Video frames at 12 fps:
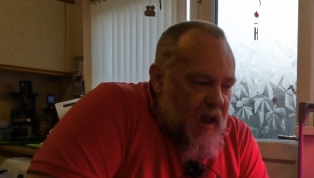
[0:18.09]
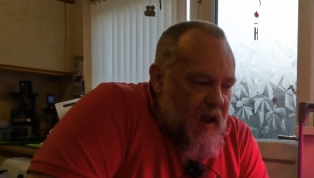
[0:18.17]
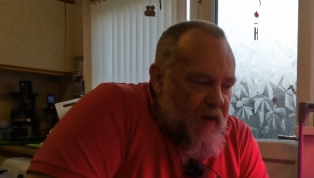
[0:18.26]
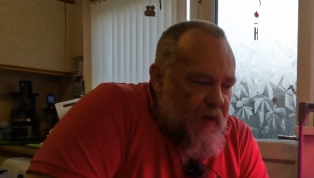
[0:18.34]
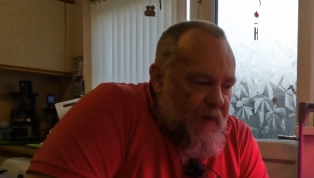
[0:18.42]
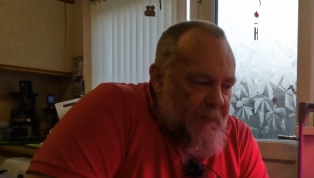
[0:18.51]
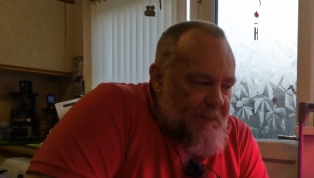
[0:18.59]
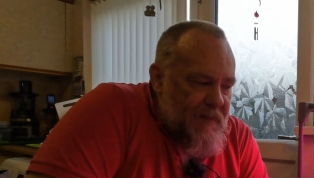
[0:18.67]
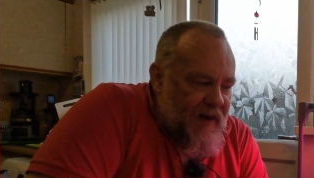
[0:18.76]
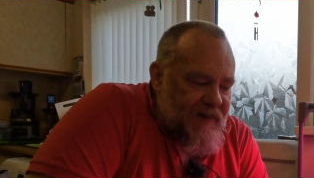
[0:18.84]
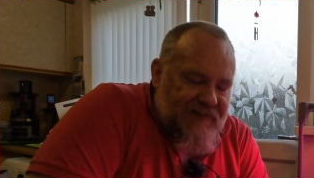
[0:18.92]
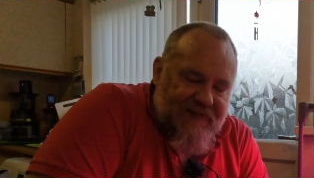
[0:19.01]

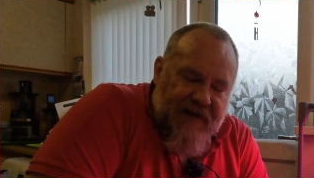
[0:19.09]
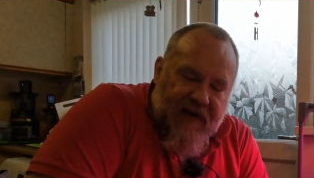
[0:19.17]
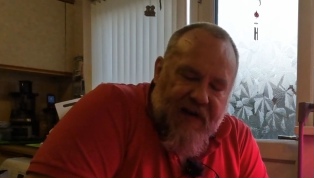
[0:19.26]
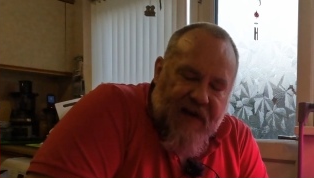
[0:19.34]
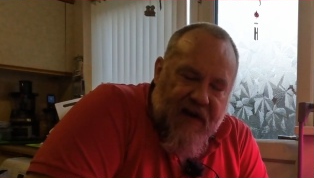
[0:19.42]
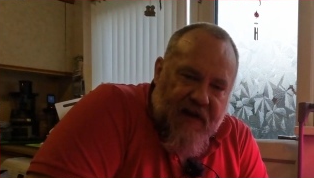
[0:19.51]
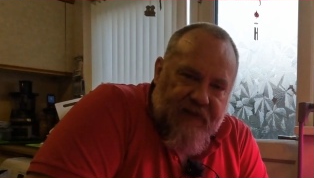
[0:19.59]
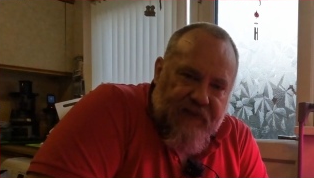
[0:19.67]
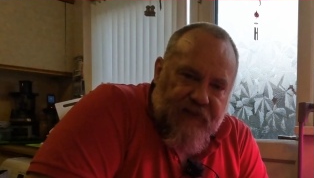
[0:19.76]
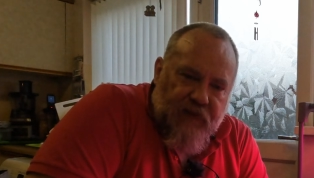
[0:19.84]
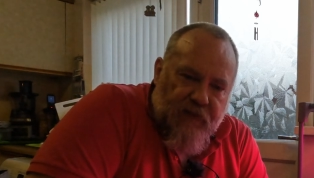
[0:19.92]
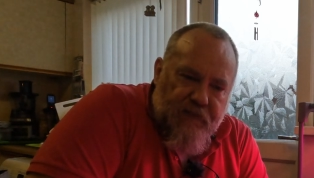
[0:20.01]
I said I had
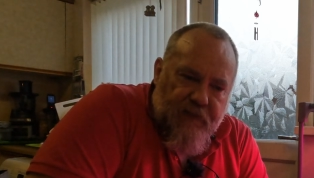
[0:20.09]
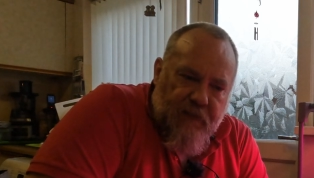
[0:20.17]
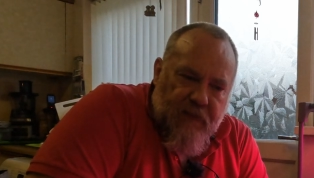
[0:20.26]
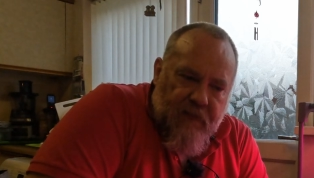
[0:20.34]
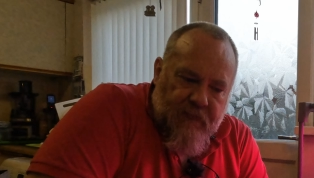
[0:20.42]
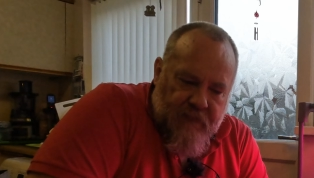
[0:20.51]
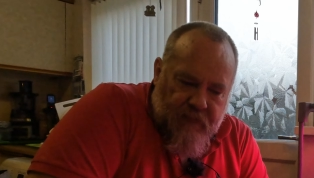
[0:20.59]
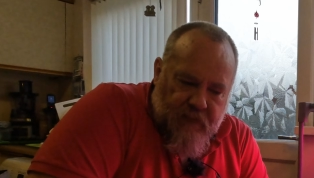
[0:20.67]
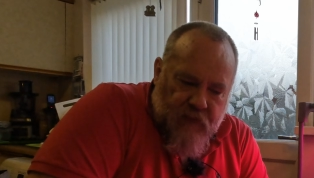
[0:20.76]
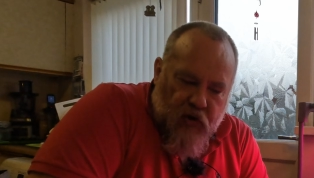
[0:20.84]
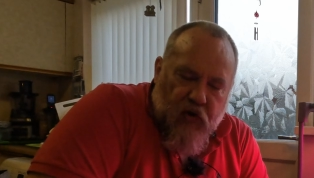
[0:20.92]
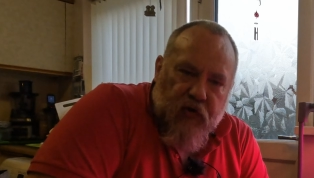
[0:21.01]
some
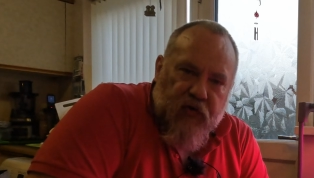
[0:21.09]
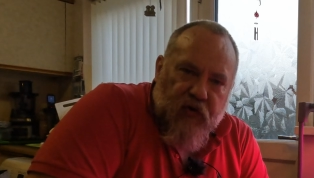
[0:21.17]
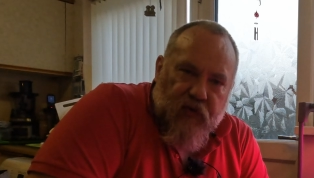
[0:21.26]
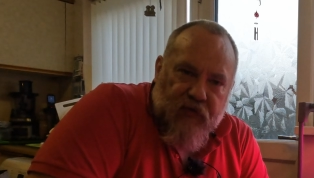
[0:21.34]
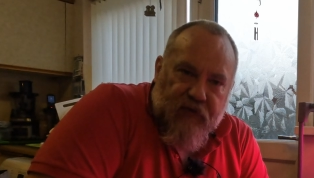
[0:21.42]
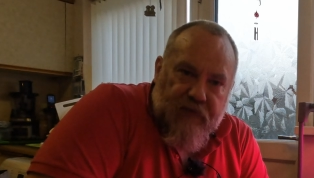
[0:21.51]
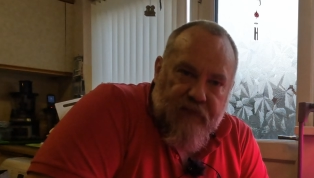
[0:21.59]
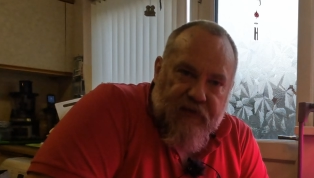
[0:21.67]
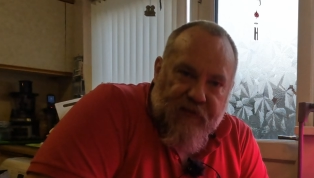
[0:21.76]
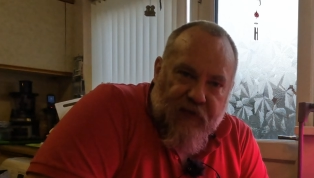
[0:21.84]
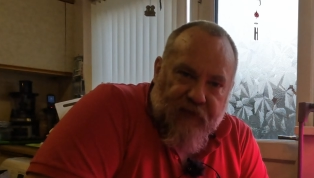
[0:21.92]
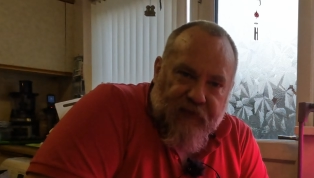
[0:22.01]
unknown
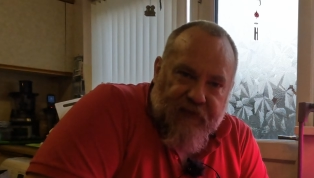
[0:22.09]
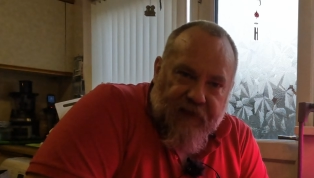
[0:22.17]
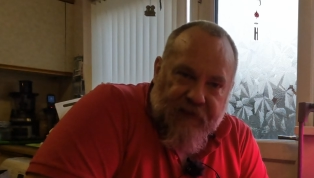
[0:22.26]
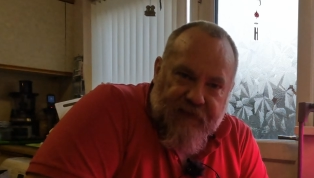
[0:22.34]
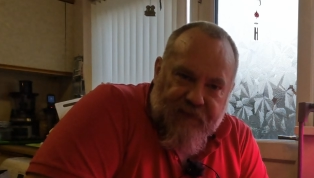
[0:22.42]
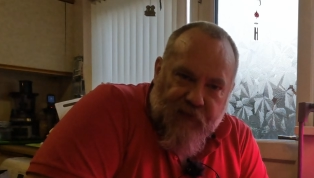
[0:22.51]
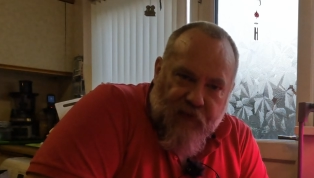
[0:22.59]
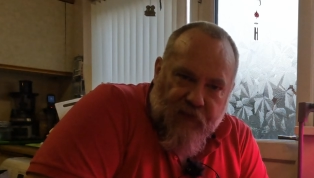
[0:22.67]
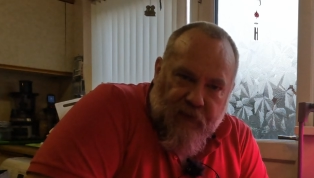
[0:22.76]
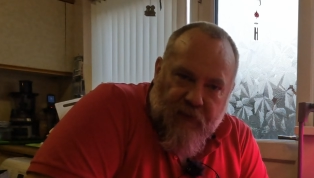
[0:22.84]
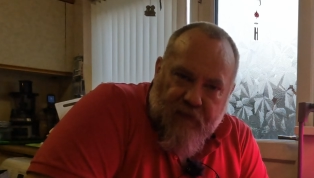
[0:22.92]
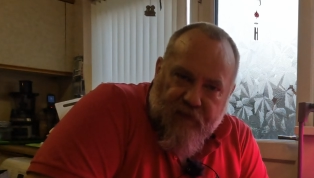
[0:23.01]
tomato seeds,
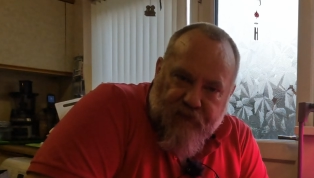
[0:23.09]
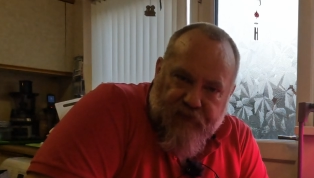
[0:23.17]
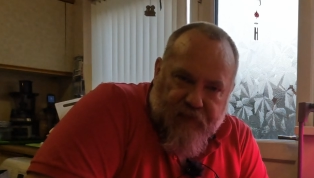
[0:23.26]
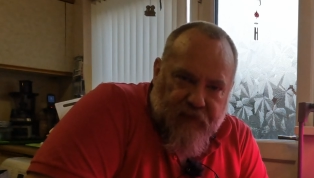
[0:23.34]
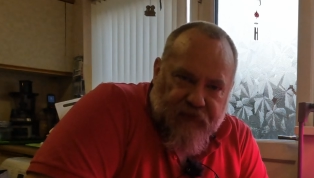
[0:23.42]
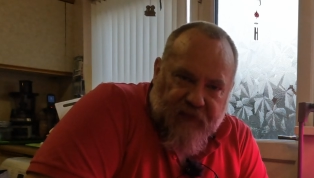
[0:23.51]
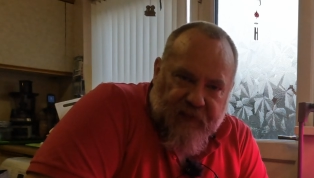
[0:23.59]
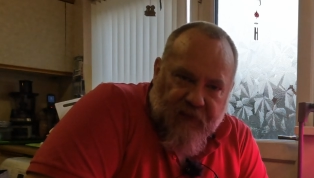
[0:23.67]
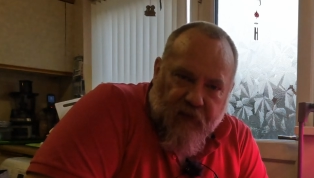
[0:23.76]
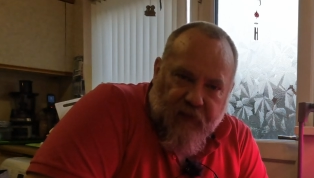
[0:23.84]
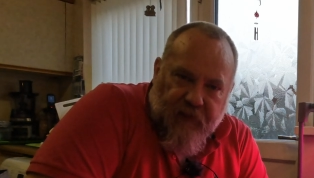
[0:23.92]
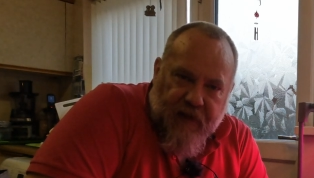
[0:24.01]
small, possibly
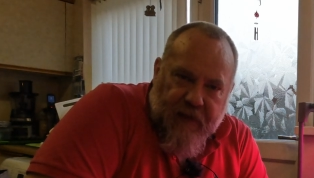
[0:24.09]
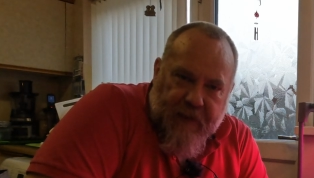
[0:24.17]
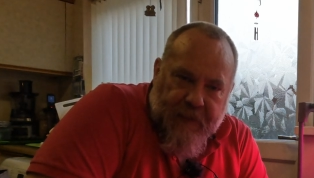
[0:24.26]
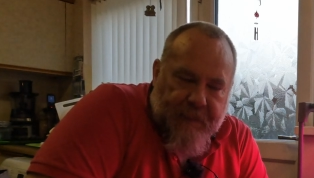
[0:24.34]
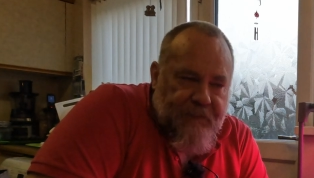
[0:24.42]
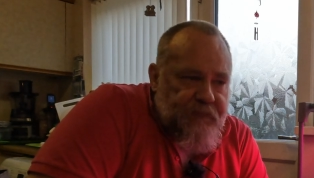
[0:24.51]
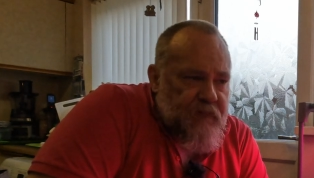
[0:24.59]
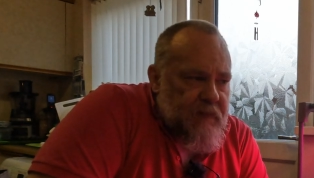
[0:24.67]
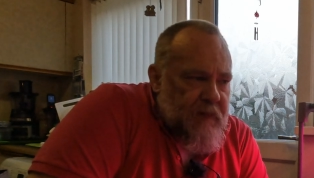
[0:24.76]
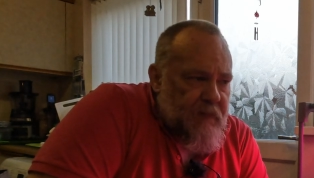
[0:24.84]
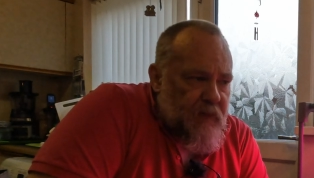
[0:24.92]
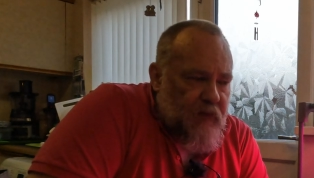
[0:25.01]
one of the
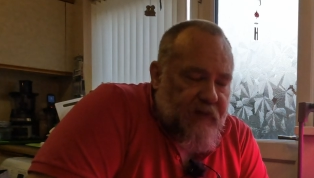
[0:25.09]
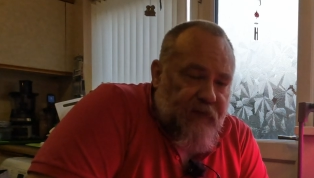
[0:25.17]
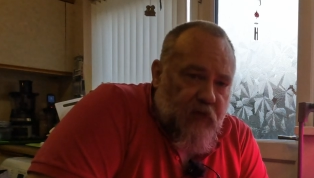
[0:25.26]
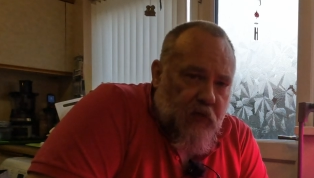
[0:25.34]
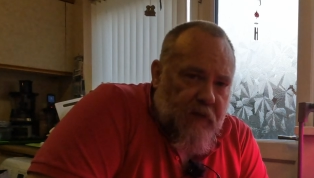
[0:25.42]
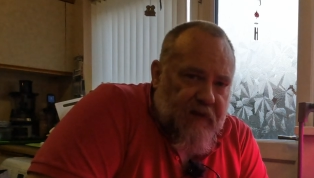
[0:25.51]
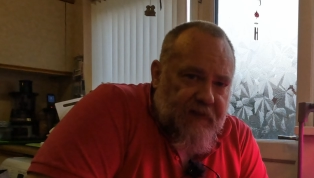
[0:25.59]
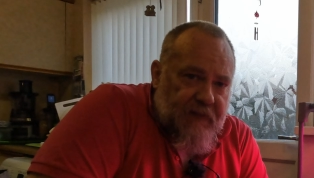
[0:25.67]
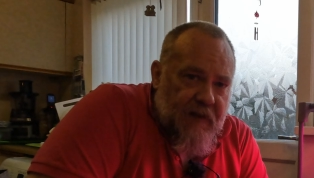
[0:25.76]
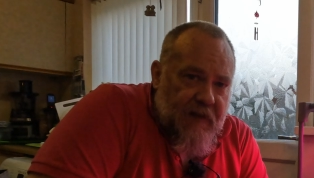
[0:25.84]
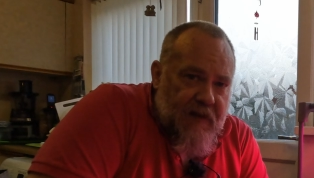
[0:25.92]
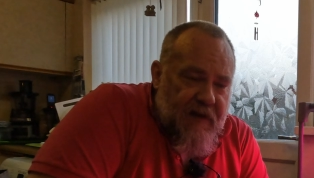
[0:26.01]
multifloras.
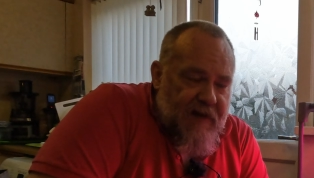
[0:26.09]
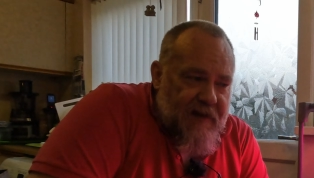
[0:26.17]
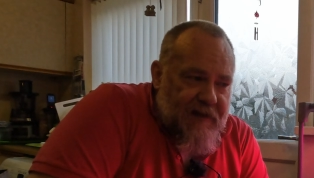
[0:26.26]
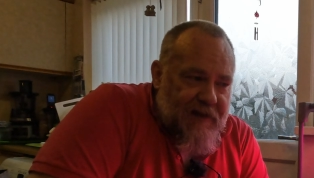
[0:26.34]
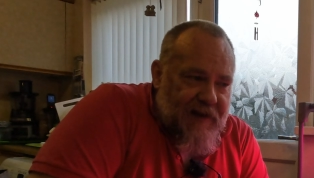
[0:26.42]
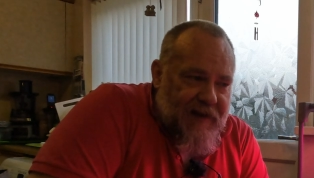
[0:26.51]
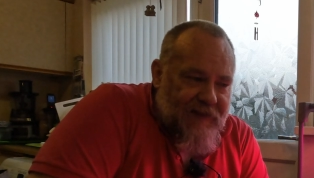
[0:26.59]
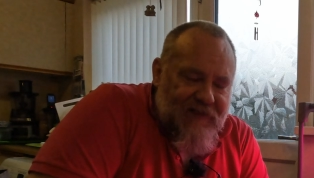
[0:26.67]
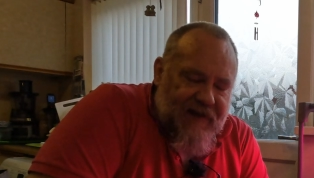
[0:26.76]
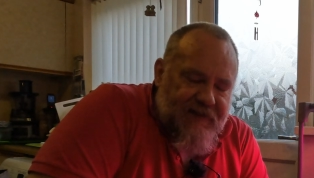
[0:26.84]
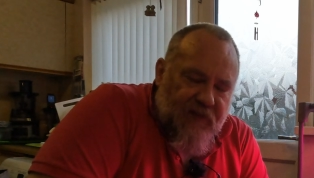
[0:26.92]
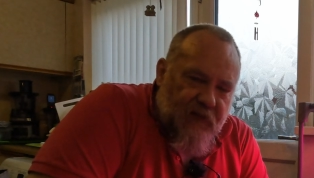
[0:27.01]
I
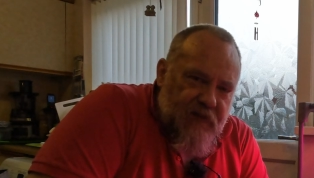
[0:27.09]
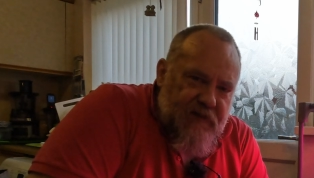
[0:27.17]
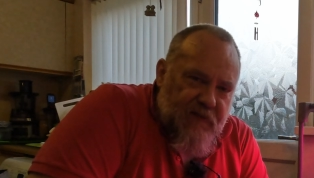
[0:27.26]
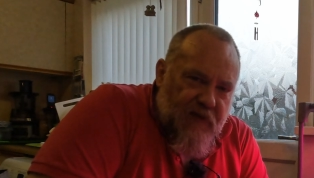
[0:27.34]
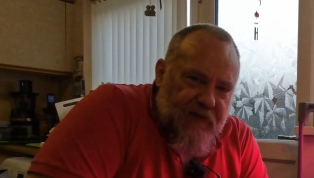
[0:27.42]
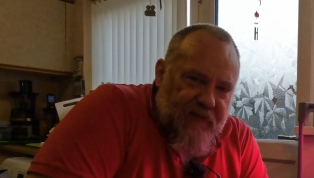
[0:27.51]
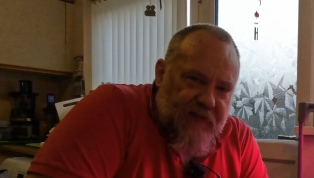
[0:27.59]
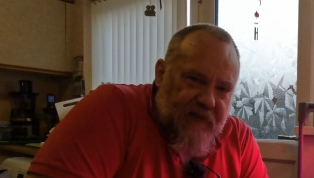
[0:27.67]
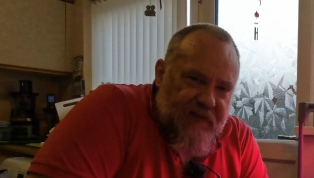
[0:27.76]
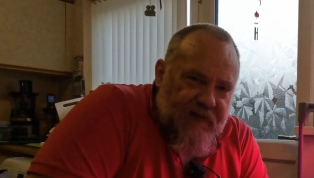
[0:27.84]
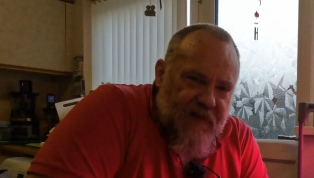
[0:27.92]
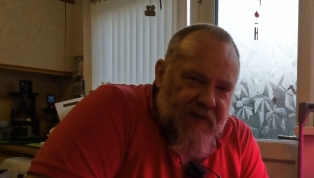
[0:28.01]
realised there weren't tomato
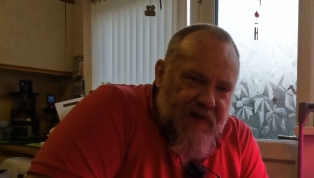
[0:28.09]
seeds.